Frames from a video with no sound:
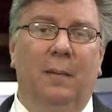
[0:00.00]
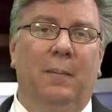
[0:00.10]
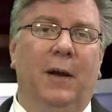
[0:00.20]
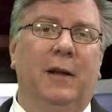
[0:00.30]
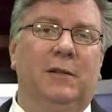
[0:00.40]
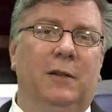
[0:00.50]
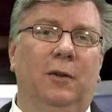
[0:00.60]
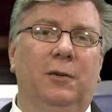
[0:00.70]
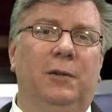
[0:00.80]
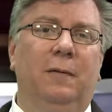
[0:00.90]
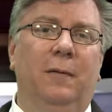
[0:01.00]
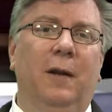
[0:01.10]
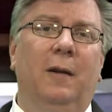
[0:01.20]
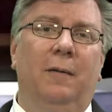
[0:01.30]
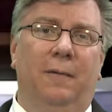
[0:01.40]
My exclusive
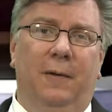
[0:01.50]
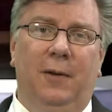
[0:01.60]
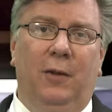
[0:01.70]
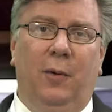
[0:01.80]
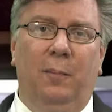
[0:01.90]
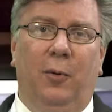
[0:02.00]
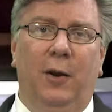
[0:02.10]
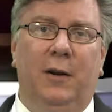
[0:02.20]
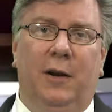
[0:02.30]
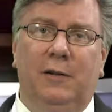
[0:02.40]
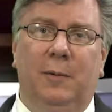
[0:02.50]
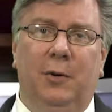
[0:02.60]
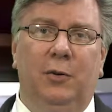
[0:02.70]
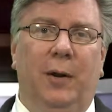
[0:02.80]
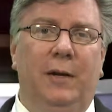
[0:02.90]
53-point
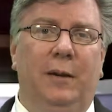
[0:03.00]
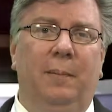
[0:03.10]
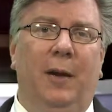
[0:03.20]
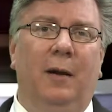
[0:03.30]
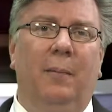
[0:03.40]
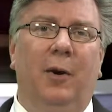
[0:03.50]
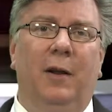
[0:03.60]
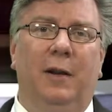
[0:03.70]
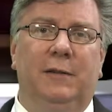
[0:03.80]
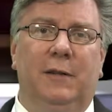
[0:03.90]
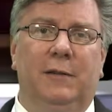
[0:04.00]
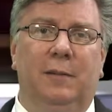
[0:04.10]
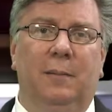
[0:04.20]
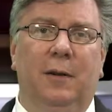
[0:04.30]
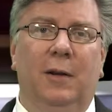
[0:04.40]
customer direct impact marketing
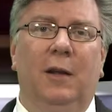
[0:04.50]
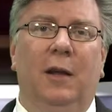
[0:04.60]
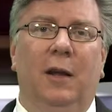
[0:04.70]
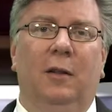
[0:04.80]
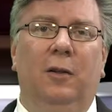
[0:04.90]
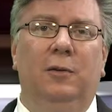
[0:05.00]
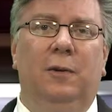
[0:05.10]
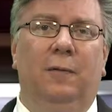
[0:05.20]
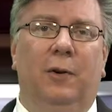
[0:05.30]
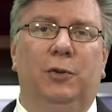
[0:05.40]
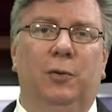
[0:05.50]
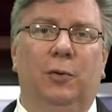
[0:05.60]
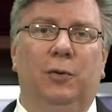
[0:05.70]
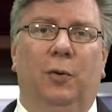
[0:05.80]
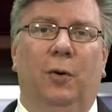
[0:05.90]
system includes a
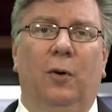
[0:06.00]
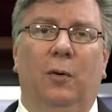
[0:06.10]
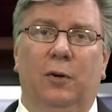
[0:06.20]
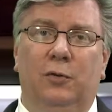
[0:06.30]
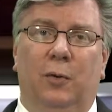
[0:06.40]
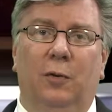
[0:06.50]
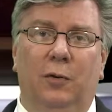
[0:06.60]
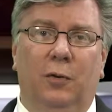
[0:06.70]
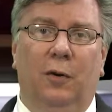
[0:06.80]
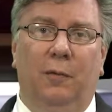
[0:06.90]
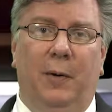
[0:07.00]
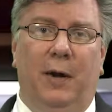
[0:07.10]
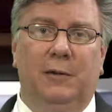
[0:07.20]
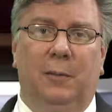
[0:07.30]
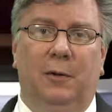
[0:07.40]
virtual tour or a drone tour if
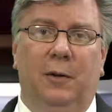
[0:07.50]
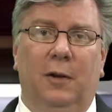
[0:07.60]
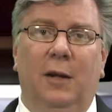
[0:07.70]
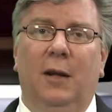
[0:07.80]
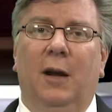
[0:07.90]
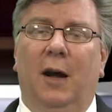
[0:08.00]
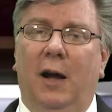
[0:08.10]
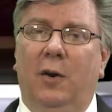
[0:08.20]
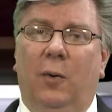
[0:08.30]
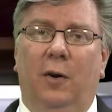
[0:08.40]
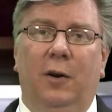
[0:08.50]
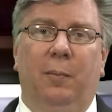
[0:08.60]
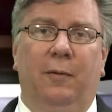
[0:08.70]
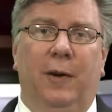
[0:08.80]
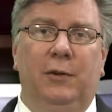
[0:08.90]
possible, high-quality
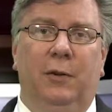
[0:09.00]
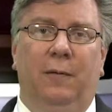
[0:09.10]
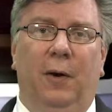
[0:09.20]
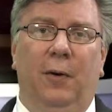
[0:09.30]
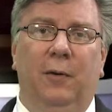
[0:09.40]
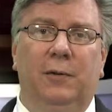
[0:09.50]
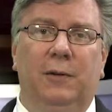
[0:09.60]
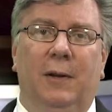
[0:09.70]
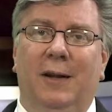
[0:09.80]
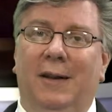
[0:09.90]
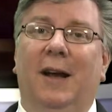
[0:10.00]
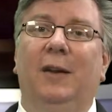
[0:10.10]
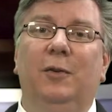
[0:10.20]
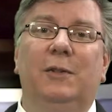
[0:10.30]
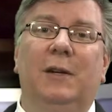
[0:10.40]
professional photos, not
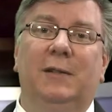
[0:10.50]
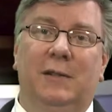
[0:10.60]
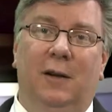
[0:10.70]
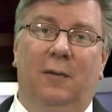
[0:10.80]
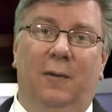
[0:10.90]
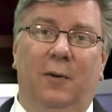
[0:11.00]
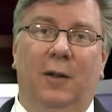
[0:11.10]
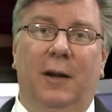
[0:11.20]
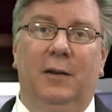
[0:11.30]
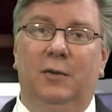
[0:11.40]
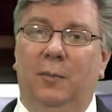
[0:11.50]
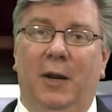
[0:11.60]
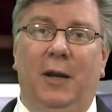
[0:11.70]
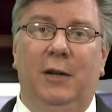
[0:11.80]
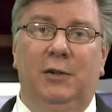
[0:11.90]
using a cell phone like too
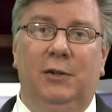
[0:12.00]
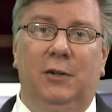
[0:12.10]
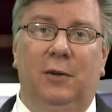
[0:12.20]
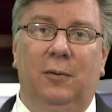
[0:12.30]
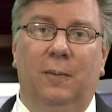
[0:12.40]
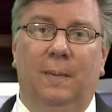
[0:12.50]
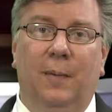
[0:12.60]
many agents do,